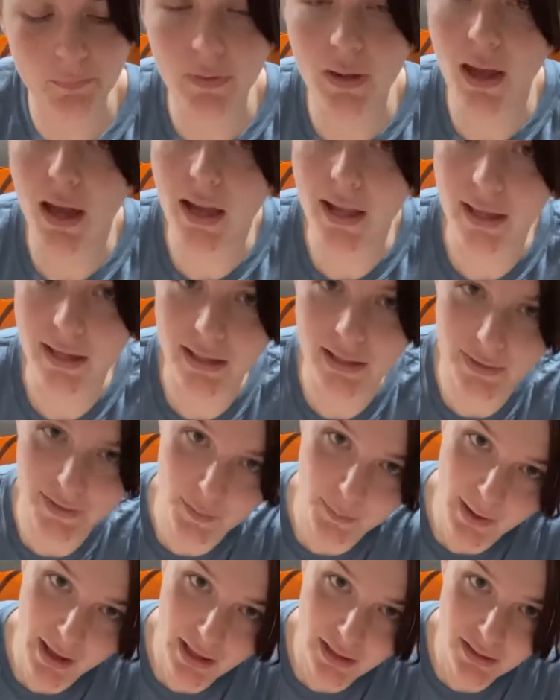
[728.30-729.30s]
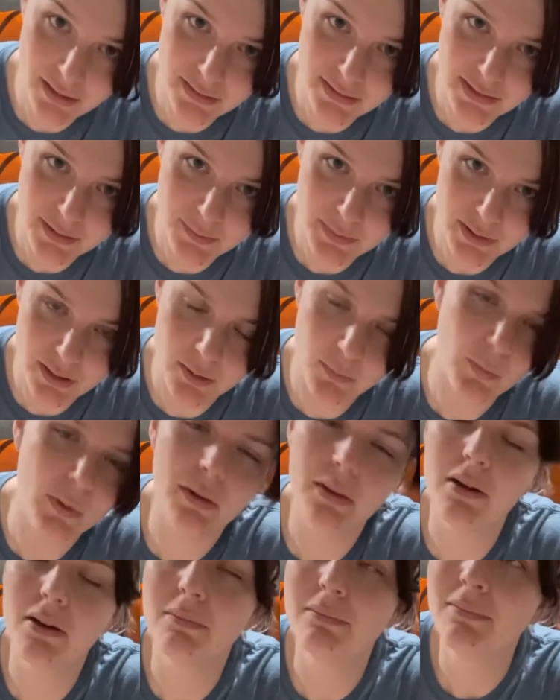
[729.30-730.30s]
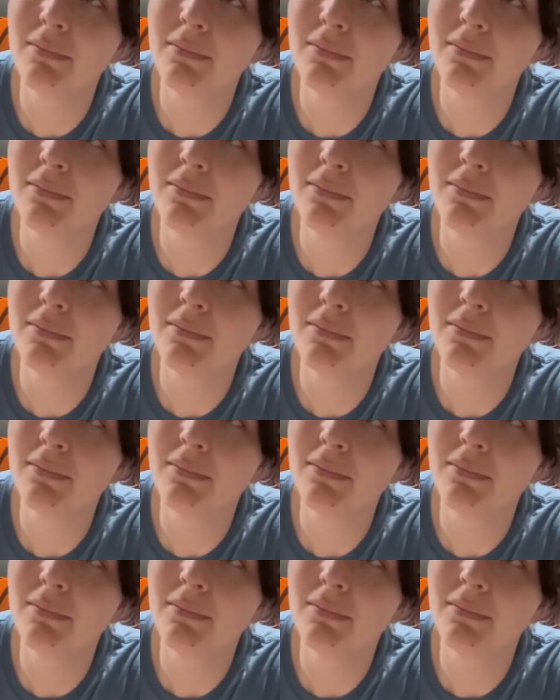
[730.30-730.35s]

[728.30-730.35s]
I gotta get their packing slips, or well, their